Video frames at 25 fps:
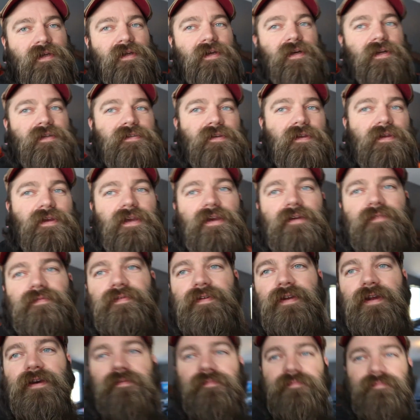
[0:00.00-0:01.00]
That's all I got
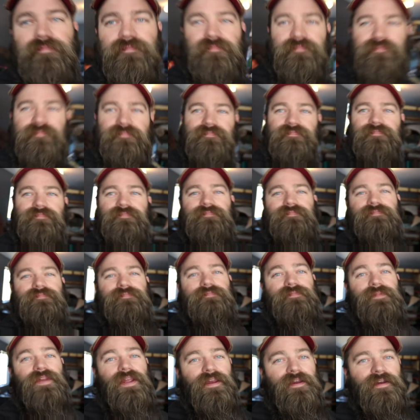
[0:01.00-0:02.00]
for now.
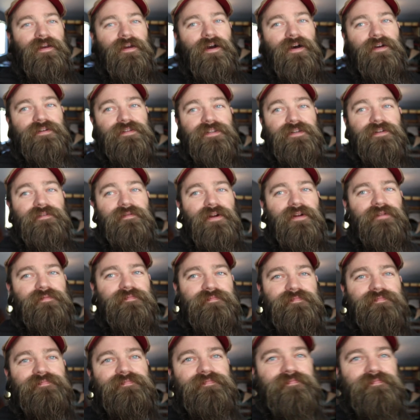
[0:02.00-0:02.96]
I'll see you around